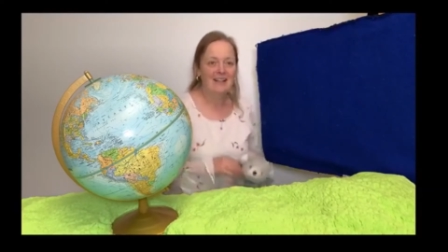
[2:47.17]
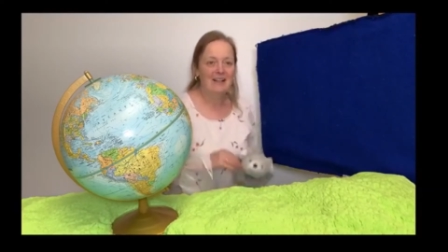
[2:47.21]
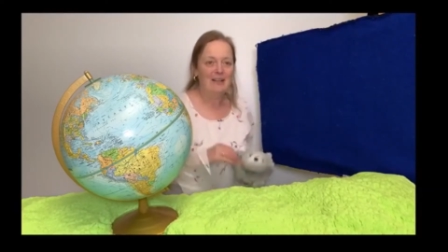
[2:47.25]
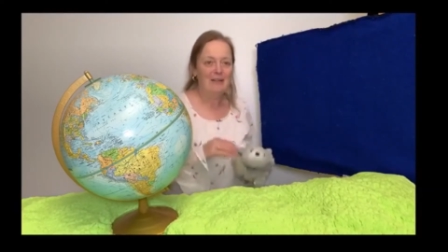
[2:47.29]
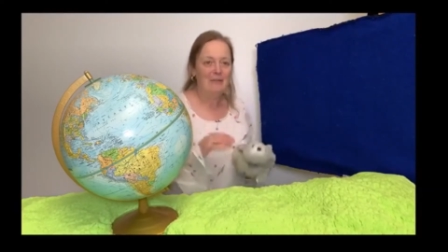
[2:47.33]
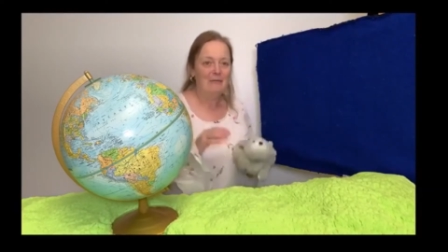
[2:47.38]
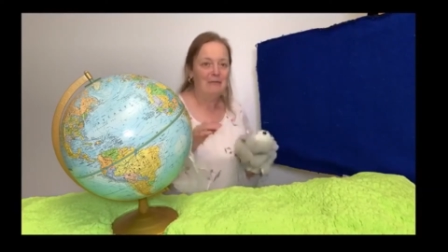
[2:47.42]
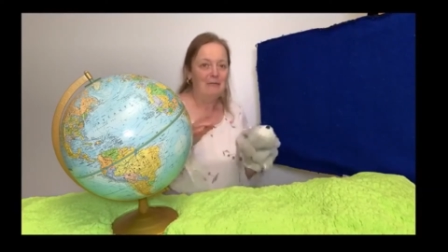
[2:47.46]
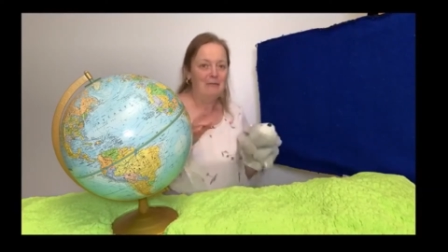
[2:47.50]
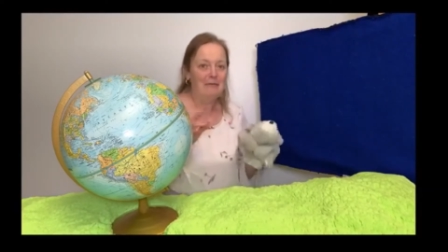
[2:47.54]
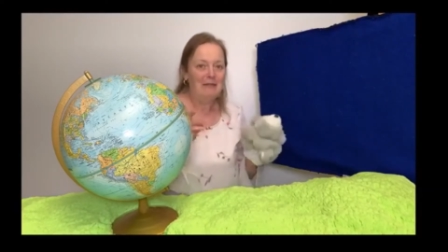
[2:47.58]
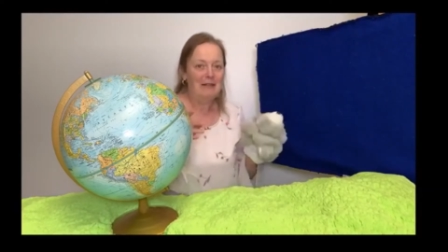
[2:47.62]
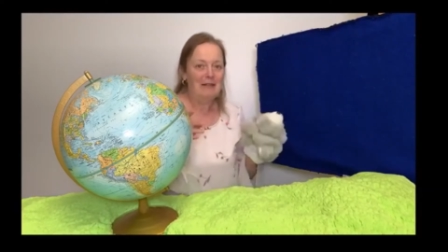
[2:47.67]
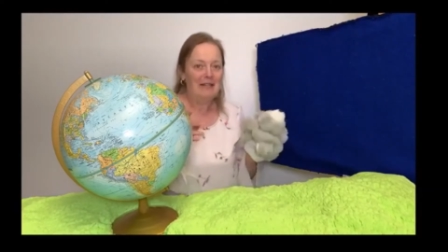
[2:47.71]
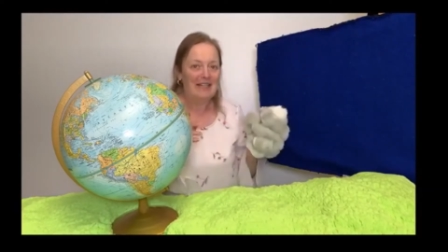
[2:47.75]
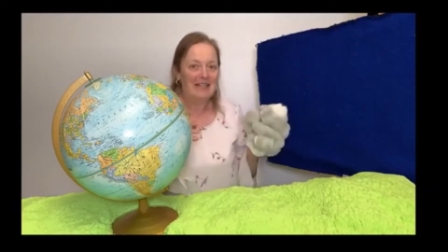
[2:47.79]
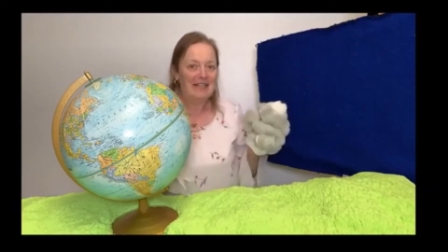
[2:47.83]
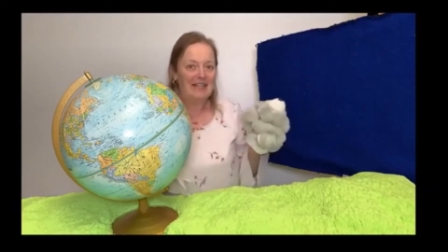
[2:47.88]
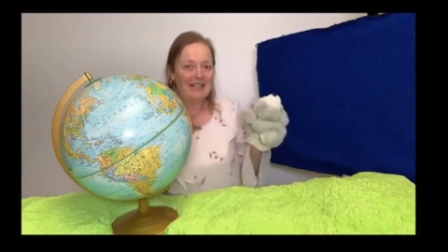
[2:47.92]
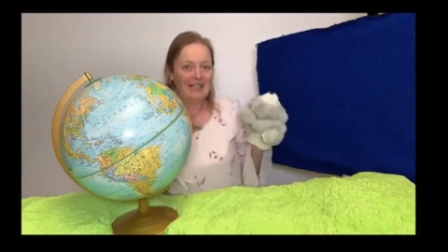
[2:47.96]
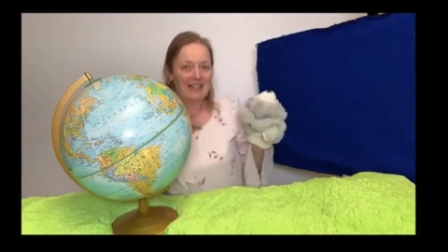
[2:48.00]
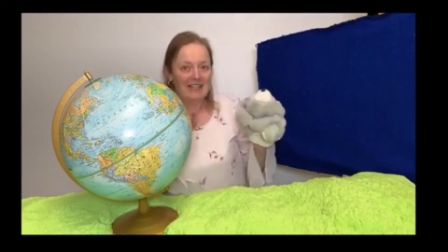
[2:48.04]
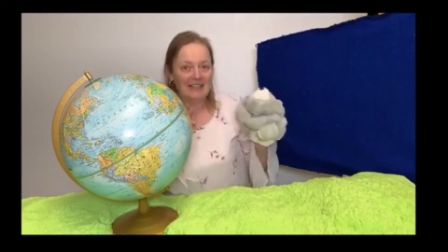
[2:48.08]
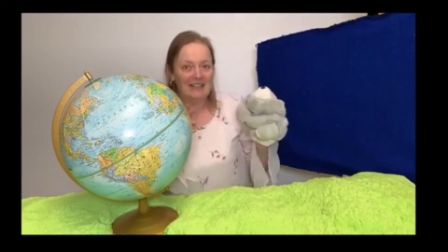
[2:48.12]

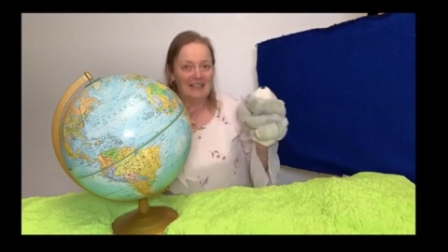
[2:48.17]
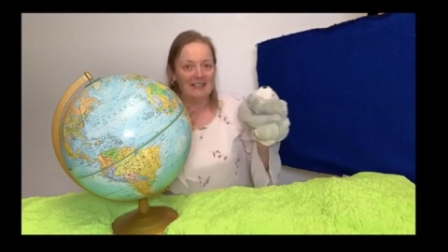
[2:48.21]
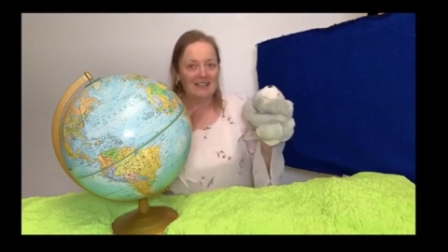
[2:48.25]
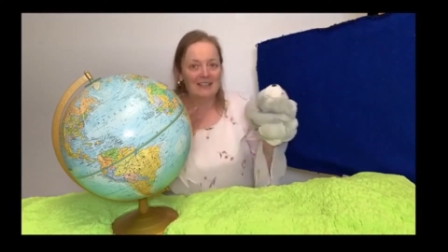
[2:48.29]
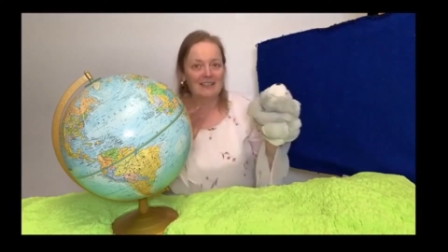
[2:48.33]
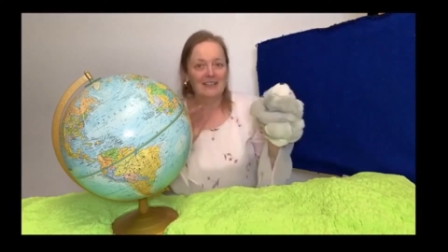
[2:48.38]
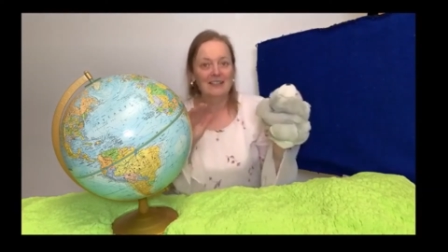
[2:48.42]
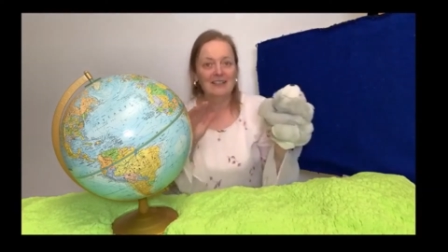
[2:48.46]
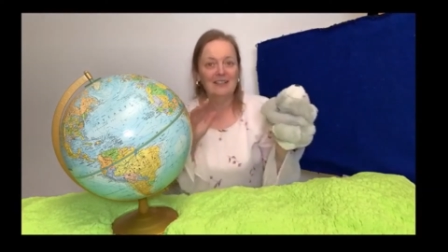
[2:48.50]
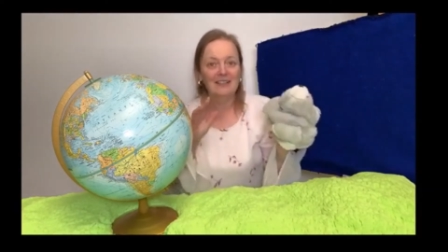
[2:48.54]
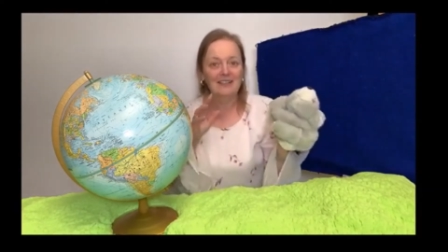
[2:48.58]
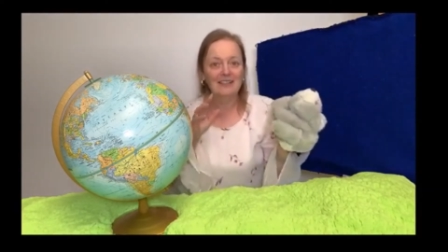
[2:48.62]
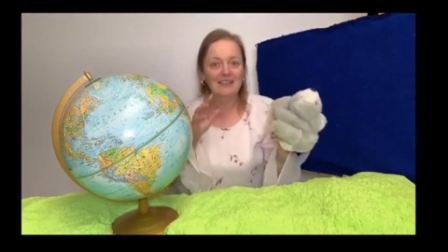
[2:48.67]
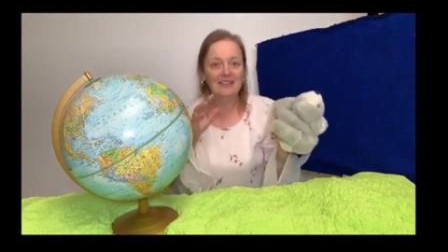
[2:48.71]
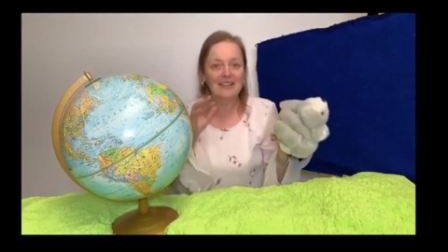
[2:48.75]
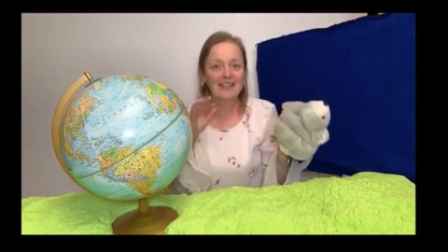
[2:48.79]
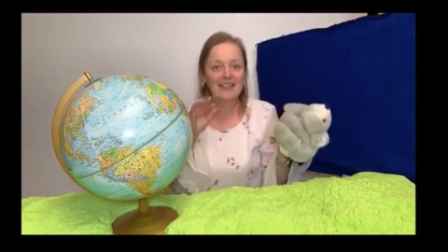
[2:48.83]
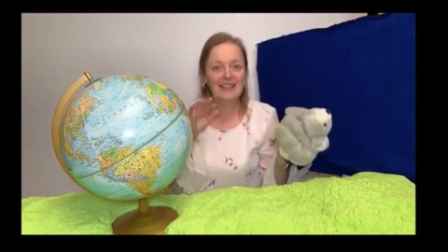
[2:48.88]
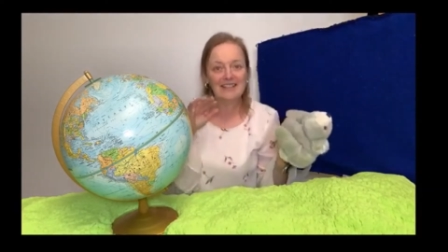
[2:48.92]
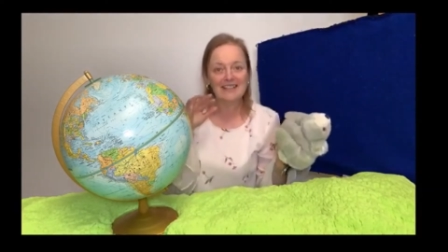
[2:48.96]
wiggle like